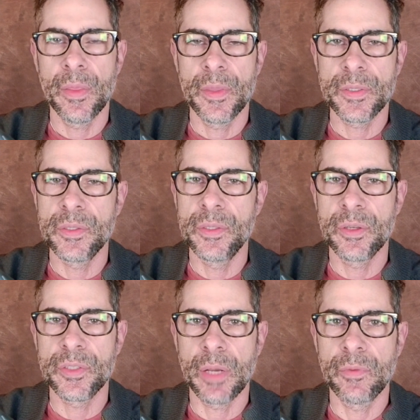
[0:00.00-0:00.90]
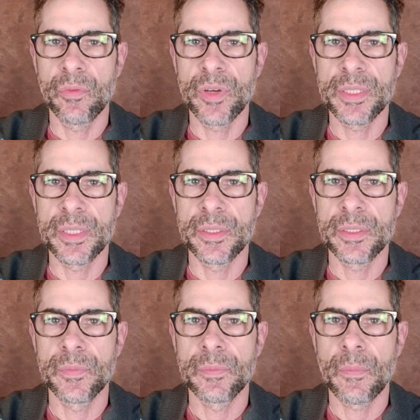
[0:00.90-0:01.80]
This is due to several
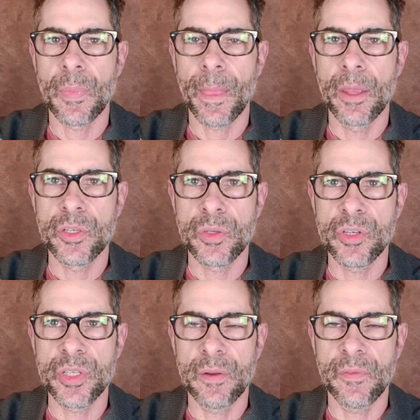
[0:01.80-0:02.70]
reasons. Short-chain